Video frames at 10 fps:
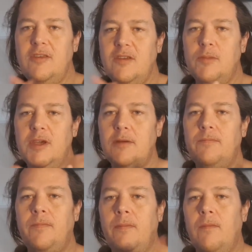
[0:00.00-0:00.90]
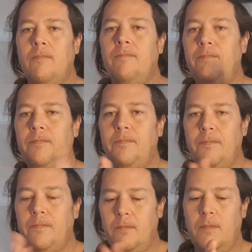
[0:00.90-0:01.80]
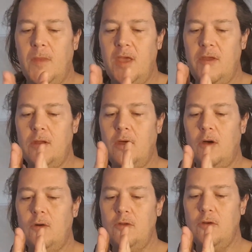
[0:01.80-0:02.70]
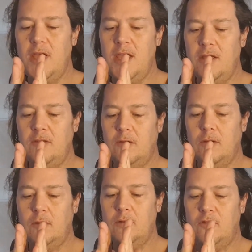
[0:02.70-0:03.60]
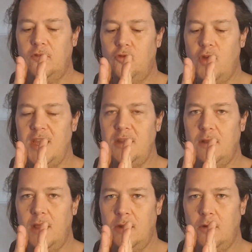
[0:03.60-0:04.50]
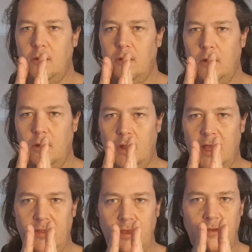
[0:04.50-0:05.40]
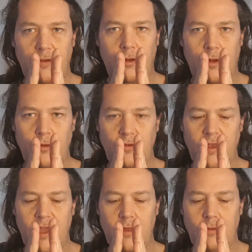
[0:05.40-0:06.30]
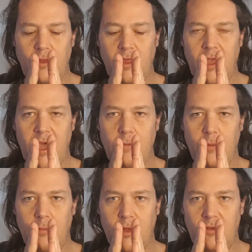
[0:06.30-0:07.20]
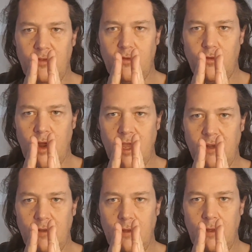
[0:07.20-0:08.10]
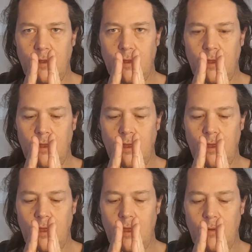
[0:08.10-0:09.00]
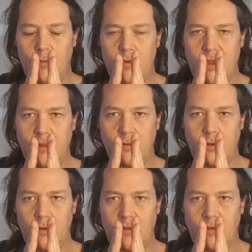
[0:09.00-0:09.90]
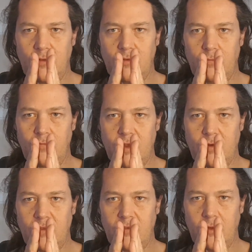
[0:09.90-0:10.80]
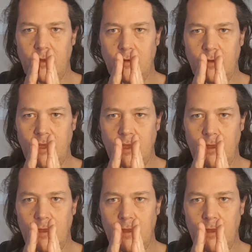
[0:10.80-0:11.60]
just a bit. And then hold your hands straight and like this, close together with a gap, but straight. And what we're gonna do is just very slowly,